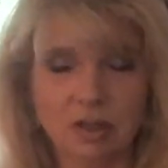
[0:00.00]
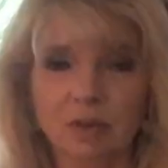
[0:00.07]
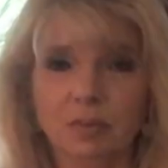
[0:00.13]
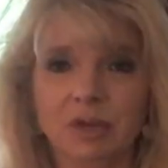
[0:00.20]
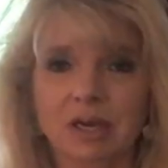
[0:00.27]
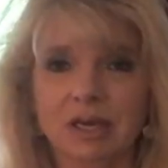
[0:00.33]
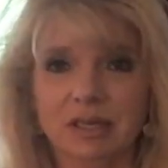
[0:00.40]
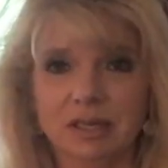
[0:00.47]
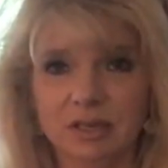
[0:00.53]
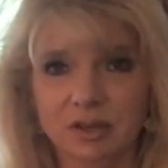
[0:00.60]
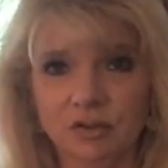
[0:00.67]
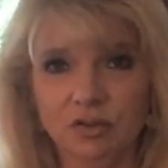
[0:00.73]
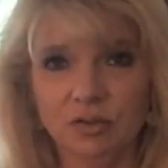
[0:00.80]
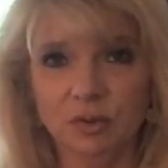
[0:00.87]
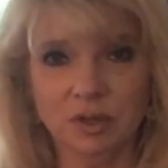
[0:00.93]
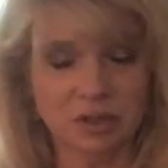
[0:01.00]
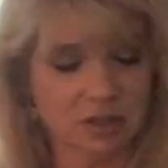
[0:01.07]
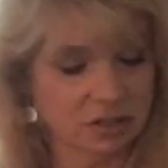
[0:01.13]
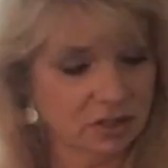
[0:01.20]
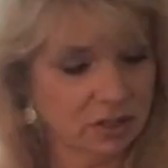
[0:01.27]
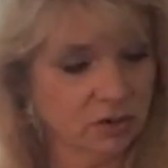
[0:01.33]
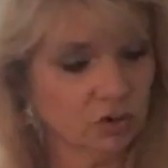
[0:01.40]
Let me continue in
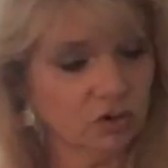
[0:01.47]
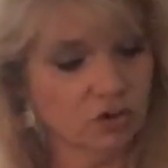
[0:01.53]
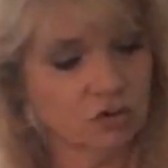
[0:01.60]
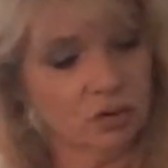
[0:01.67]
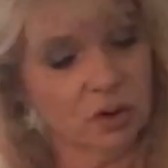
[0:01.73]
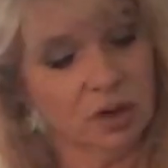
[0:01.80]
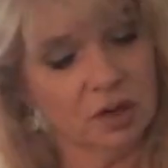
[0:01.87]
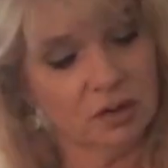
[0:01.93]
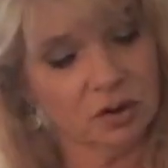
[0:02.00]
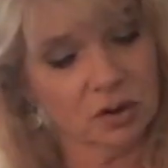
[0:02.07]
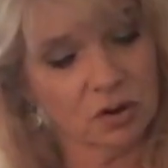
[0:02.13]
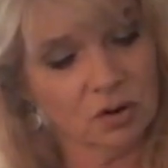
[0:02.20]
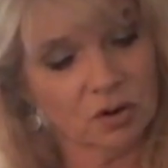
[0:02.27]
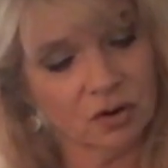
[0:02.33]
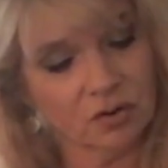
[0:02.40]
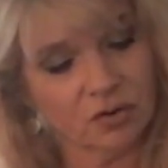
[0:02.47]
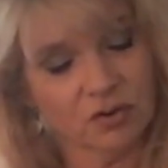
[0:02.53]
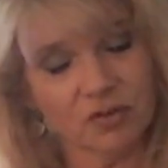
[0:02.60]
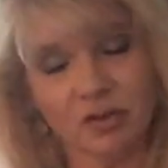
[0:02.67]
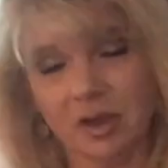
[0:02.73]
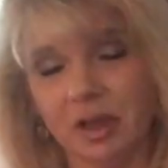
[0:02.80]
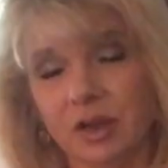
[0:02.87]
this industry. And the cards are
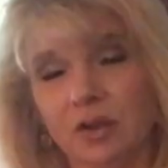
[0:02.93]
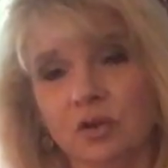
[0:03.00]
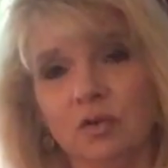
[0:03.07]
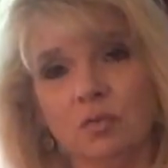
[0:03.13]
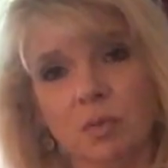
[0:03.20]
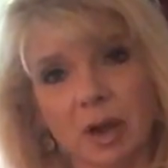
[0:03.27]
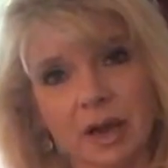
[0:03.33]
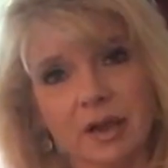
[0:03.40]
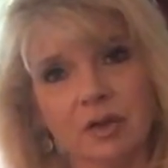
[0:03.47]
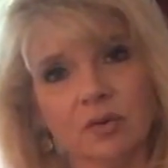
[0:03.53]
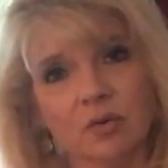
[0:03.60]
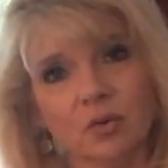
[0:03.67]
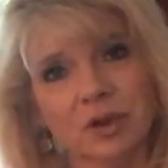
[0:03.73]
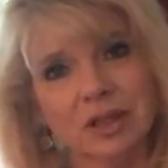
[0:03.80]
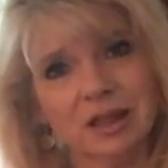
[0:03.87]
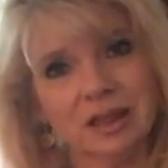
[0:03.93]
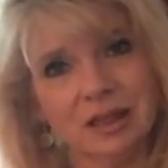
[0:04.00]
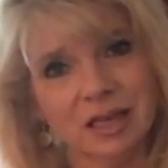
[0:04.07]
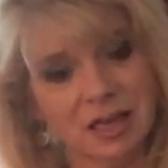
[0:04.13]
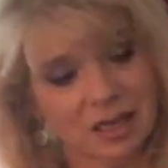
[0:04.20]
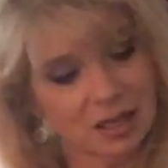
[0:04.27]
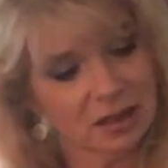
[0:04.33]
saying you might
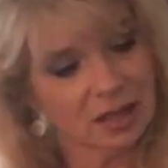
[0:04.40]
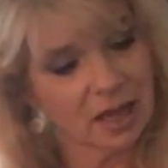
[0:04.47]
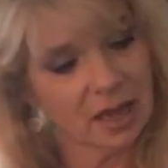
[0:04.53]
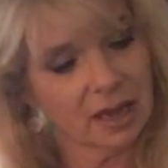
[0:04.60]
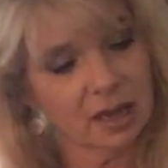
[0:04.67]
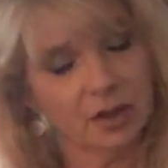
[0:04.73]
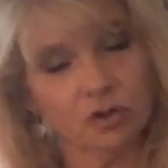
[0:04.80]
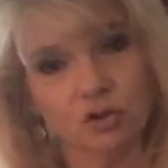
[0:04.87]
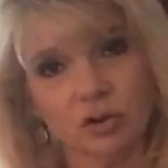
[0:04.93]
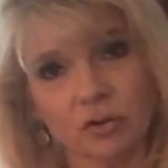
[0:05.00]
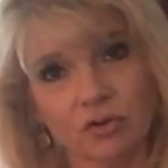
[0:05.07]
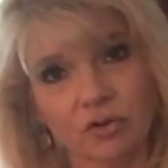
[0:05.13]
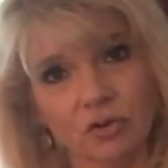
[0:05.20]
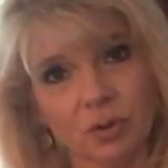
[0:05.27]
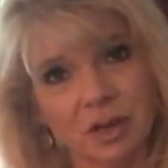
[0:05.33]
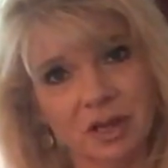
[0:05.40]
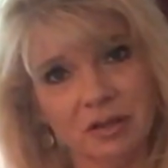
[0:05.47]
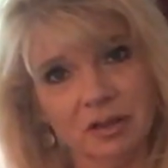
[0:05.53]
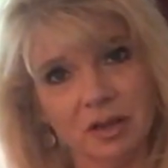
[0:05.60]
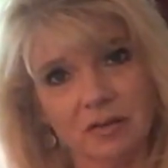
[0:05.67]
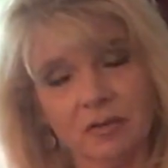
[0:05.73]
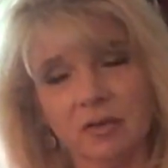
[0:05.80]
rethink that and just tweak
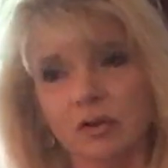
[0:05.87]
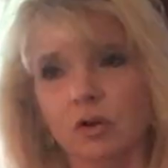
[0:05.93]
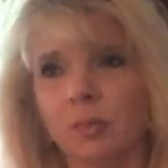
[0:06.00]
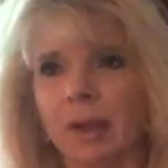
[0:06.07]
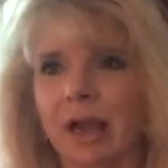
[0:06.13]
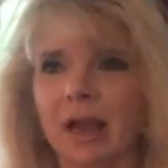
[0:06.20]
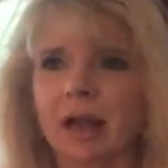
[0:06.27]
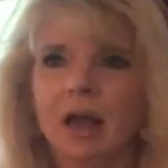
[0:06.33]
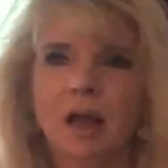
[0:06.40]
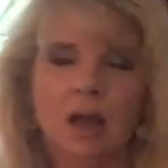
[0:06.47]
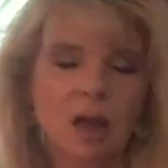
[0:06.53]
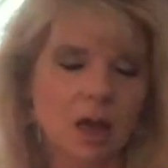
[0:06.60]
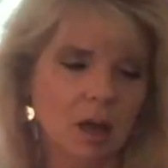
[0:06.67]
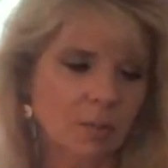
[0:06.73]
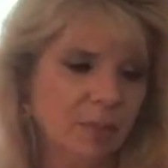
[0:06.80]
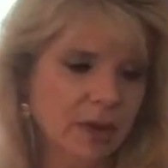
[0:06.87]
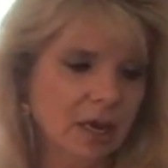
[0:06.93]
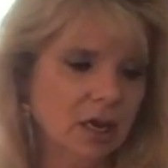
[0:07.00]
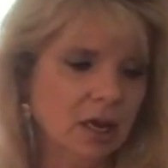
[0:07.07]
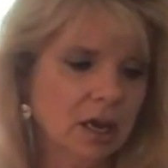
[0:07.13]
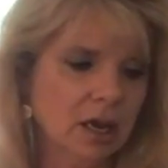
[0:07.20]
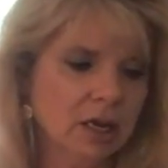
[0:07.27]
things a bit.